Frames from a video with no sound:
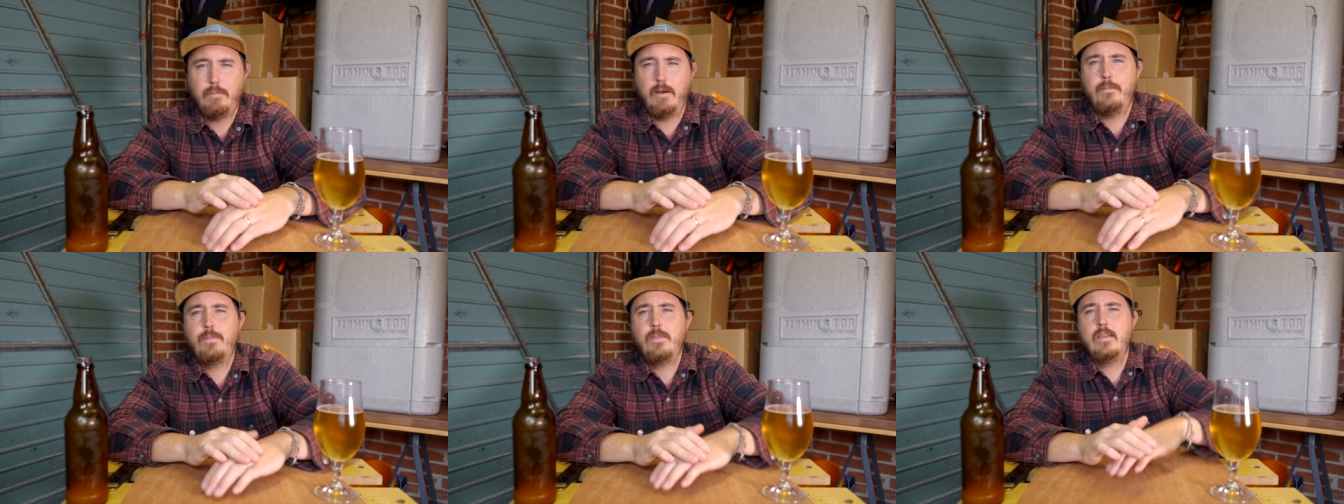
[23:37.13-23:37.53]

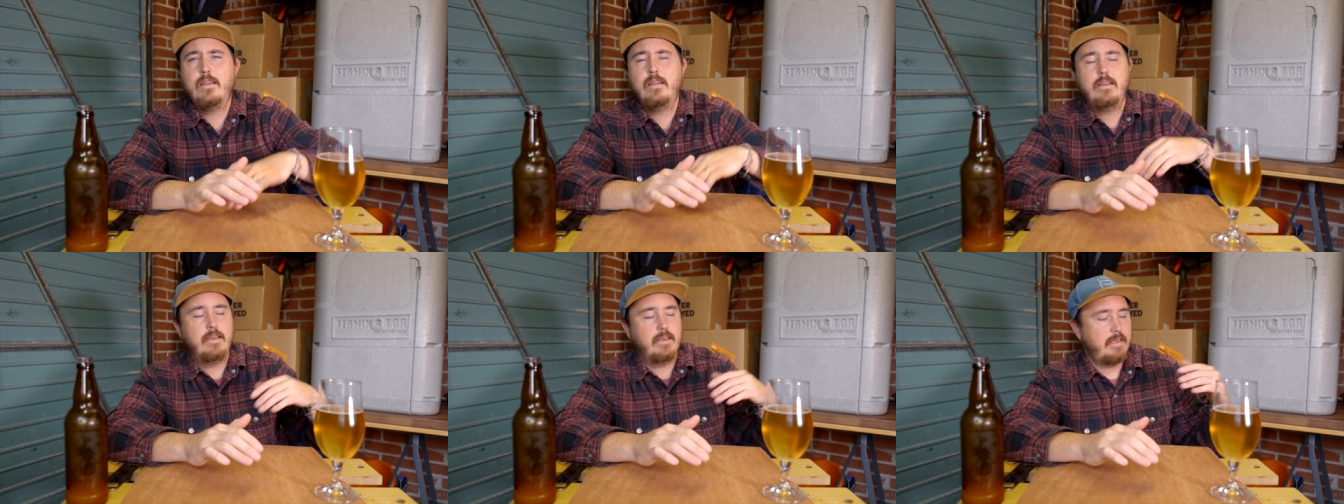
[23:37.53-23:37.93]
But
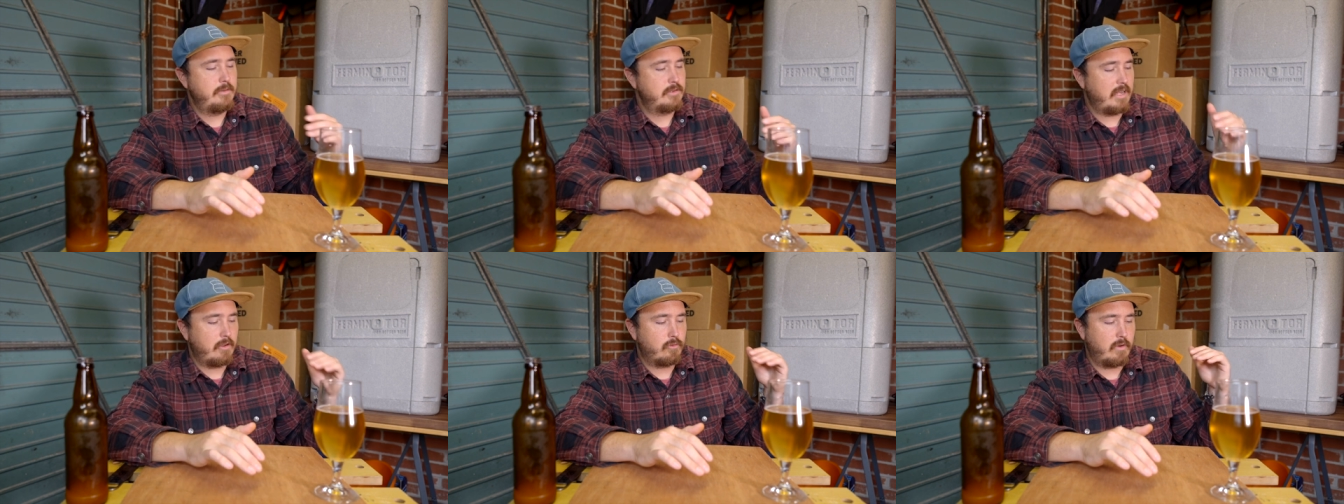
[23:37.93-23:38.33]
he
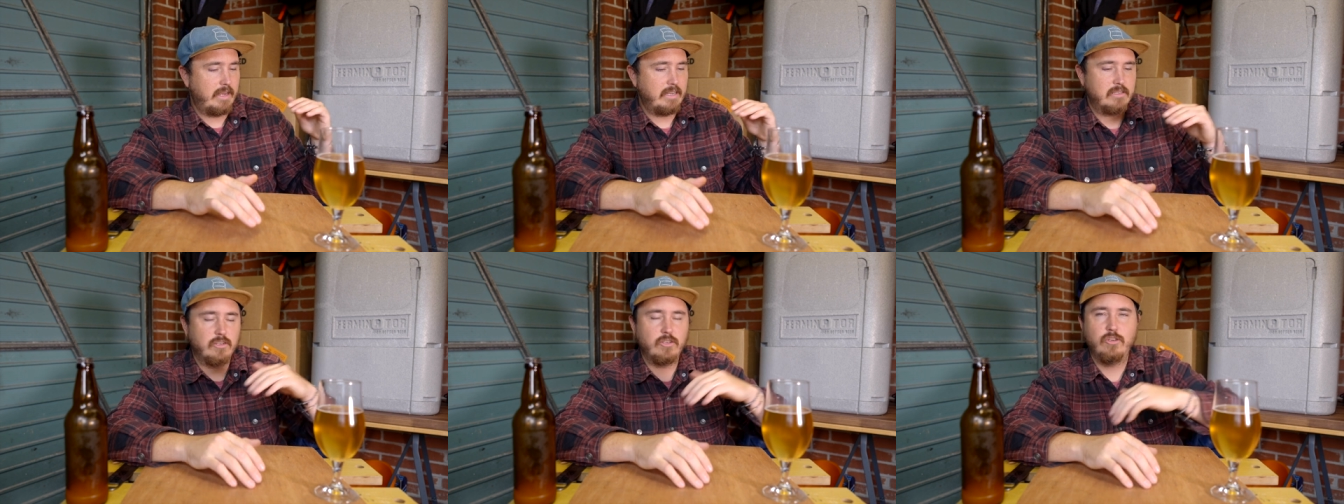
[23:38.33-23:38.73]
was like,
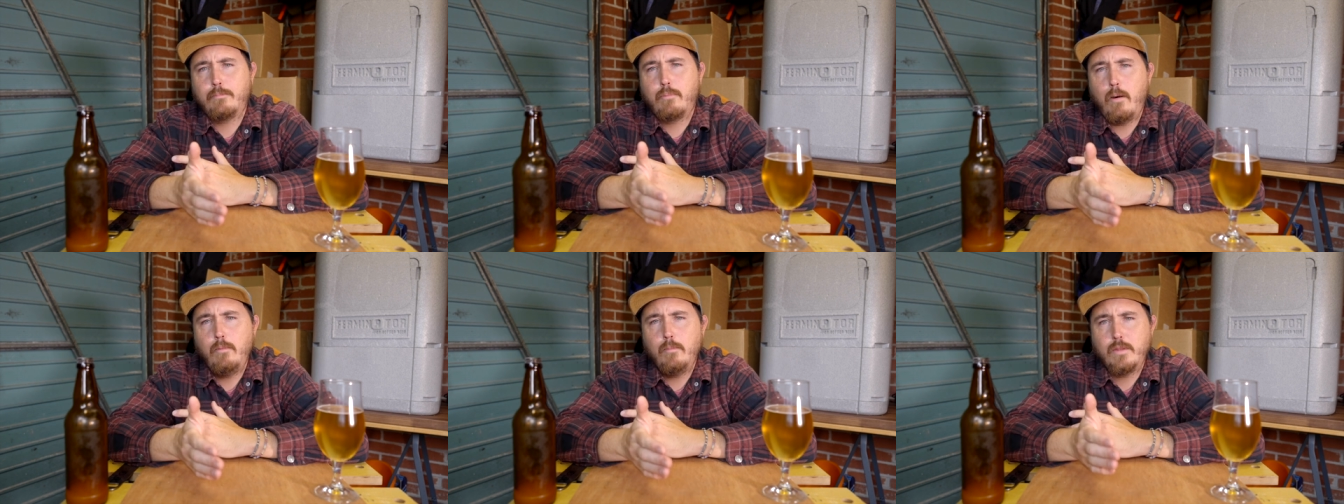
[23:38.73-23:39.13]
right, your
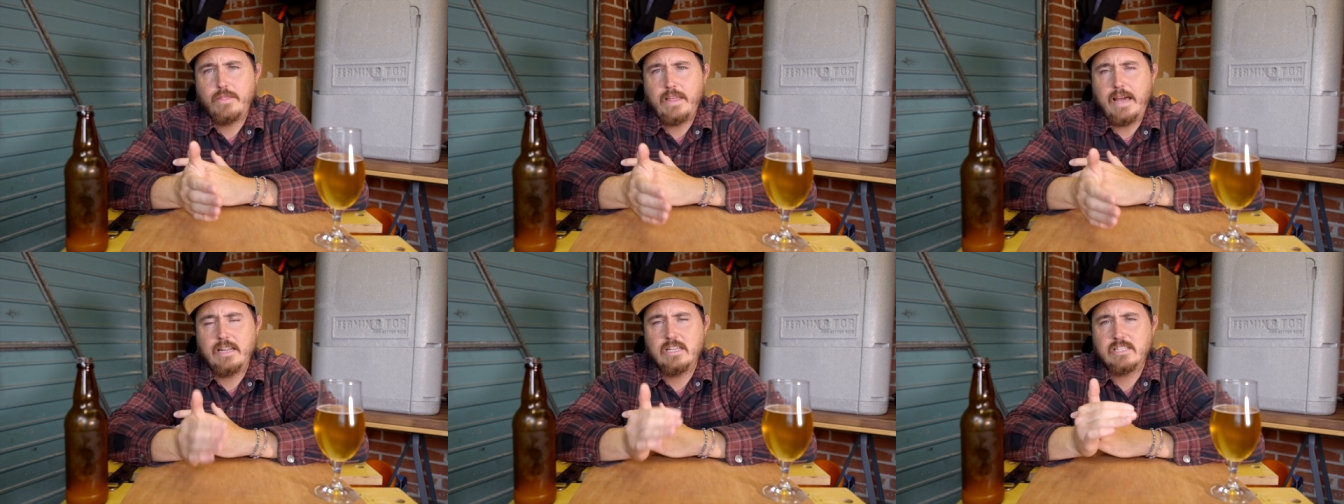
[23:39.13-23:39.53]
problem with
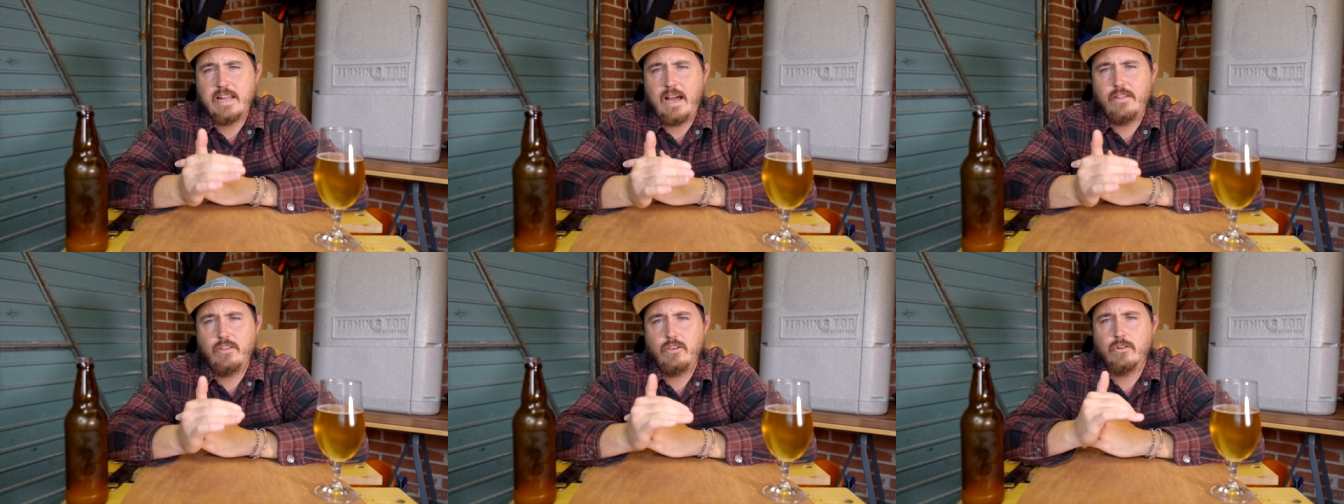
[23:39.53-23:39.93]
that is
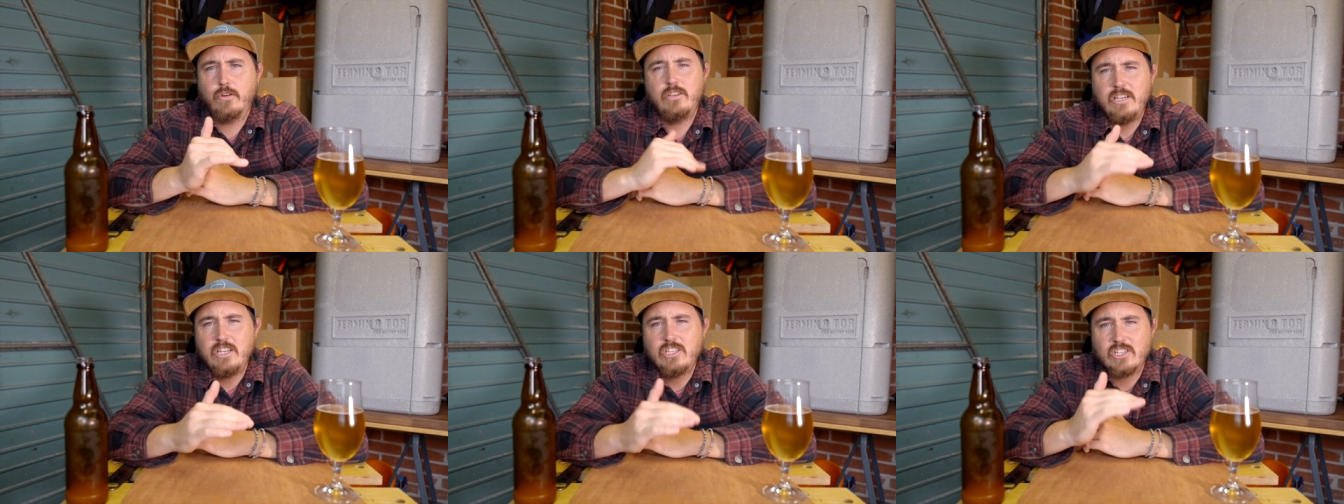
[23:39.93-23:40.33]
now that your
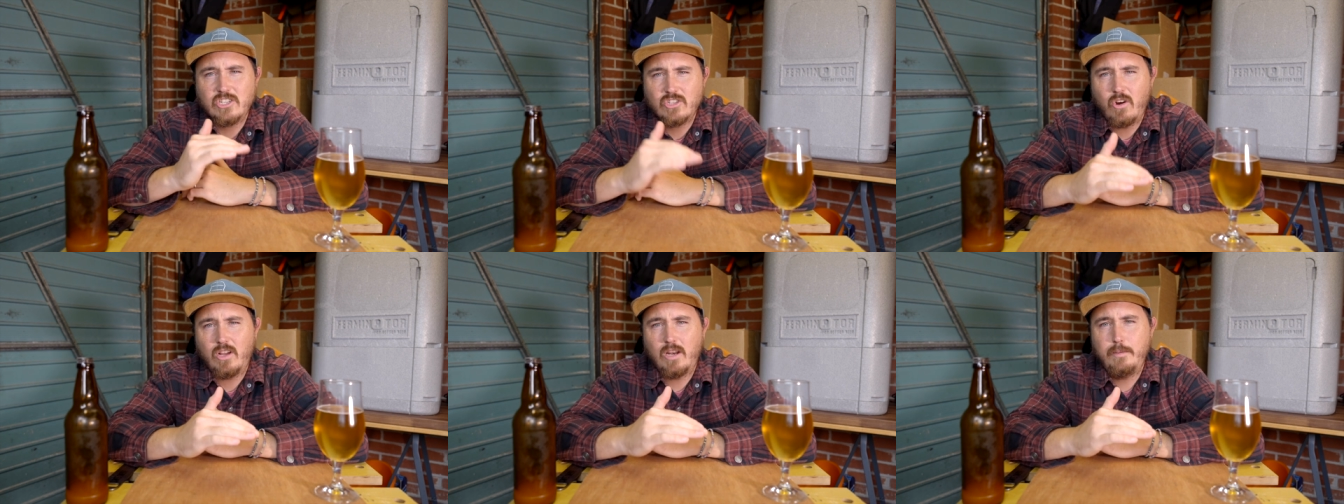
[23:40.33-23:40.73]
yeast is
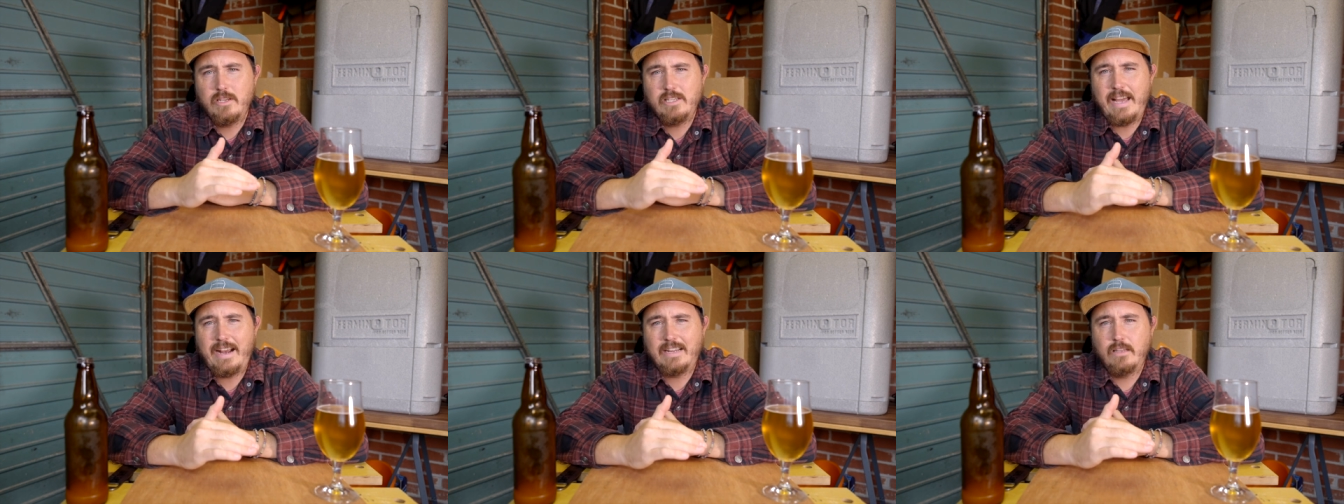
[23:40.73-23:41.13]
not going to be as
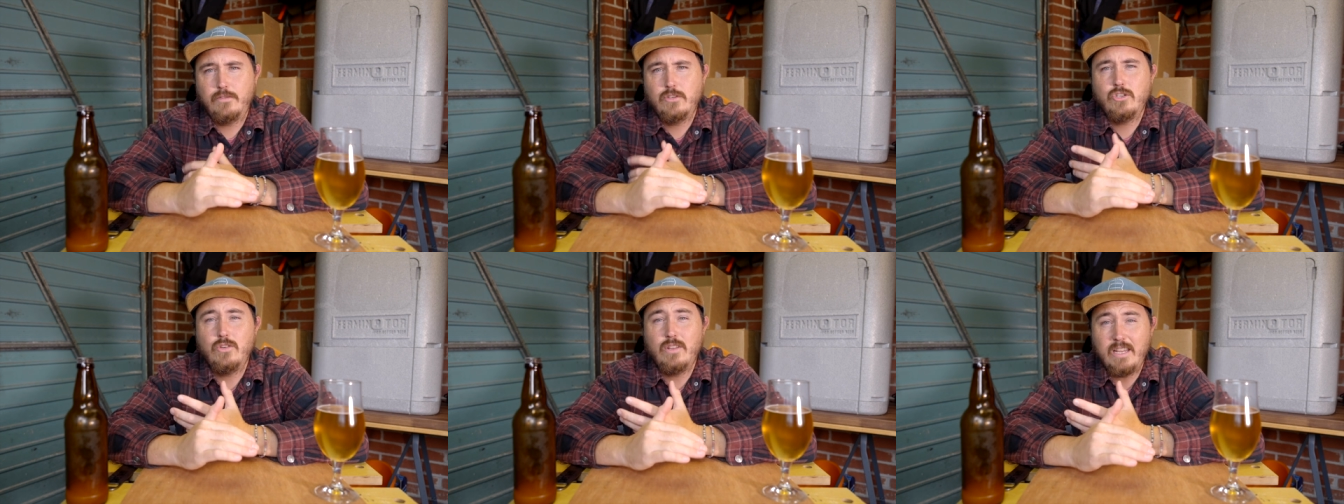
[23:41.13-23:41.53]
active
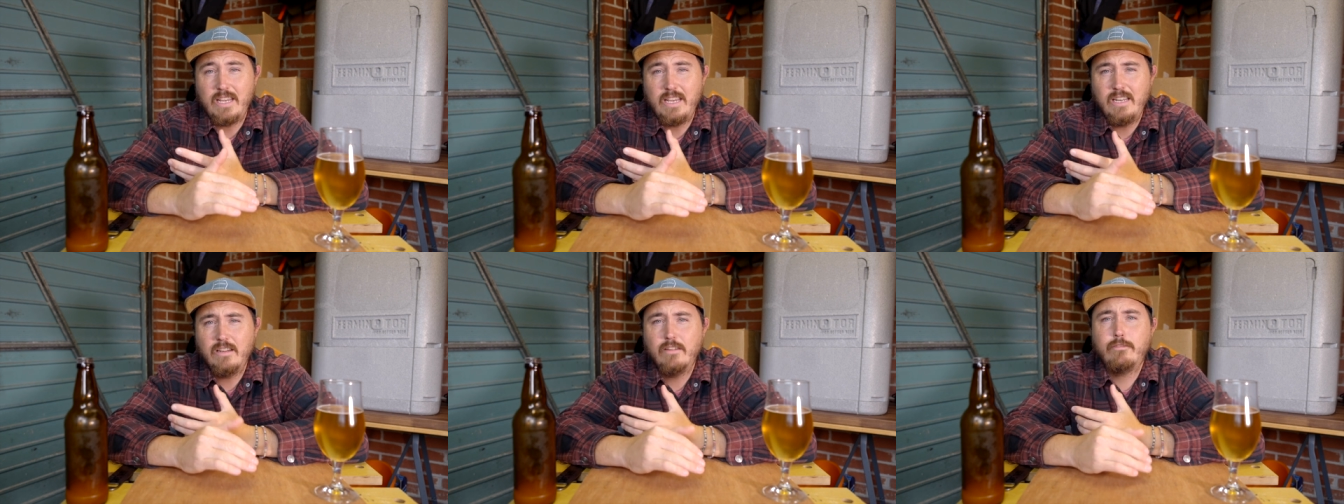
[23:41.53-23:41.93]
as you
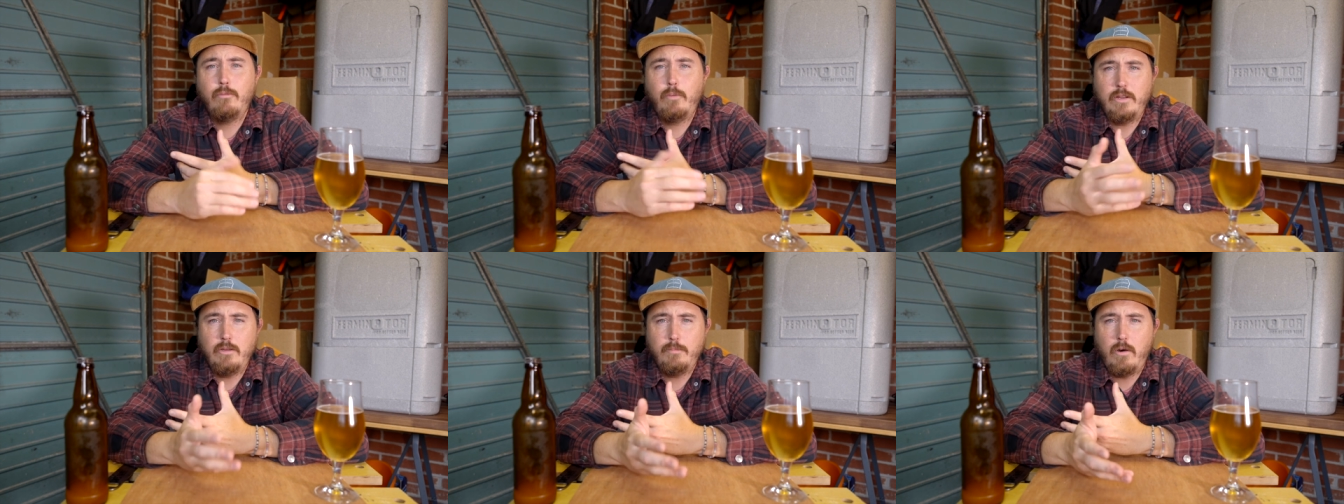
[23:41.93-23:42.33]
need
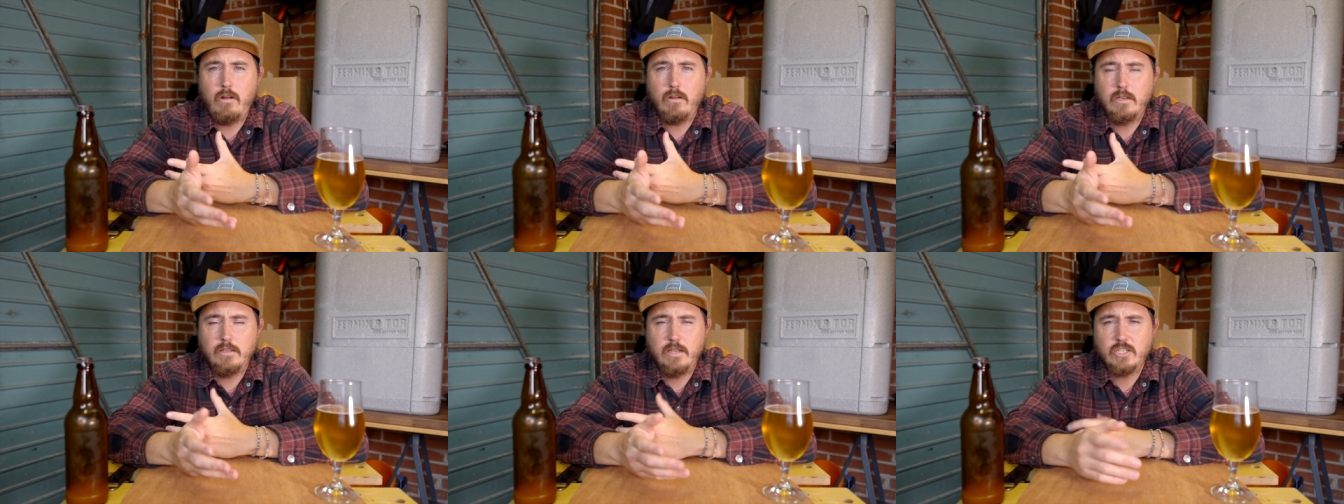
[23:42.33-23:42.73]
when you bottle
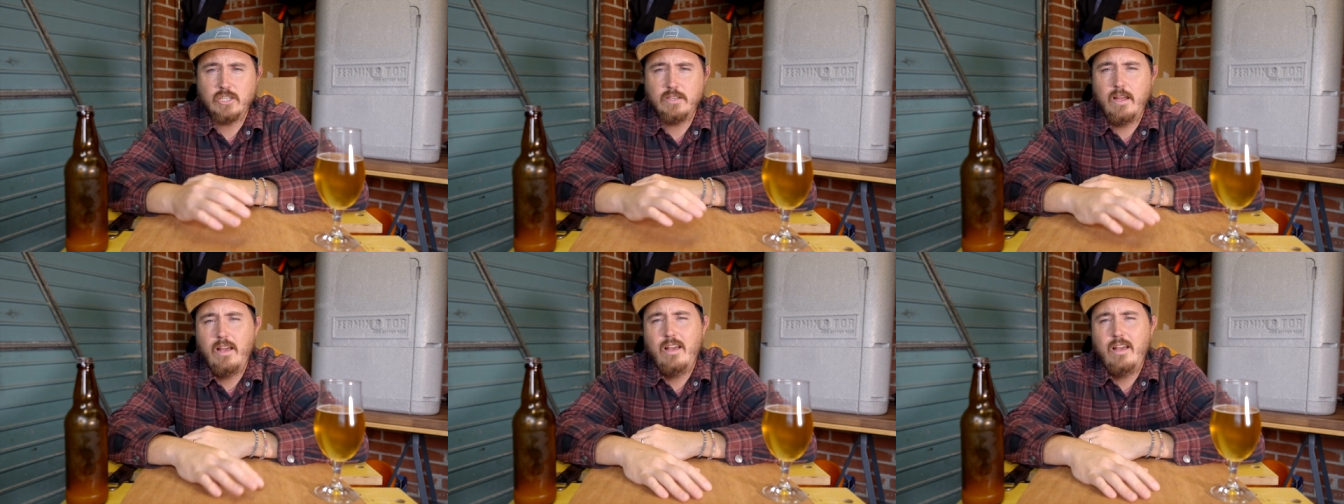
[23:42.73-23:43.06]
condition.